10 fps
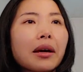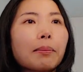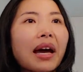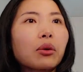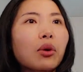
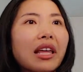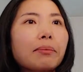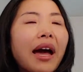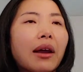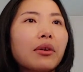my
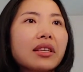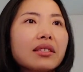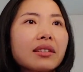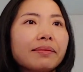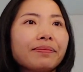
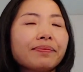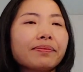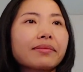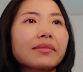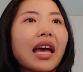grandparents
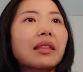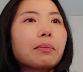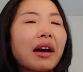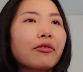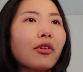and
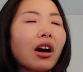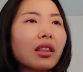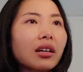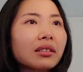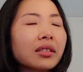my
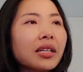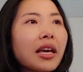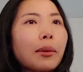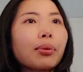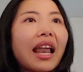father
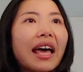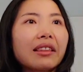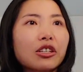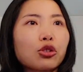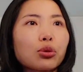
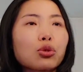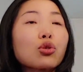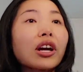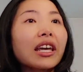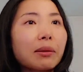planned to
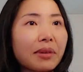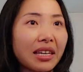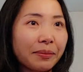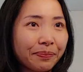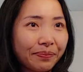treat
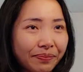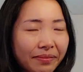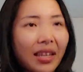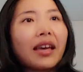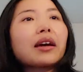me
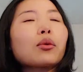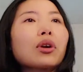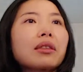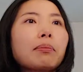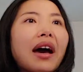
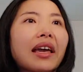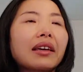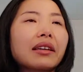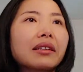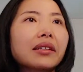with
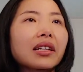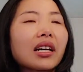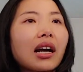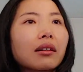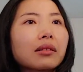my
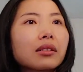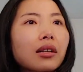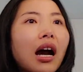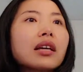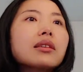
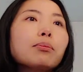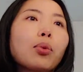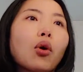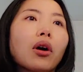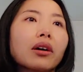cousin
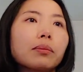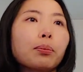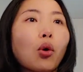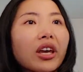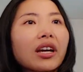
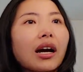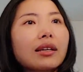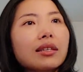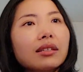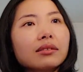boy
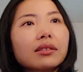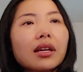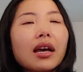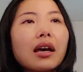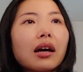cousin
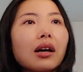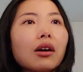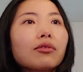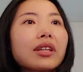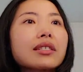
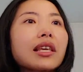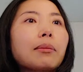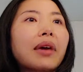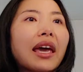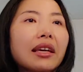of the
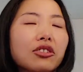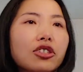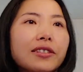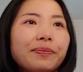same age.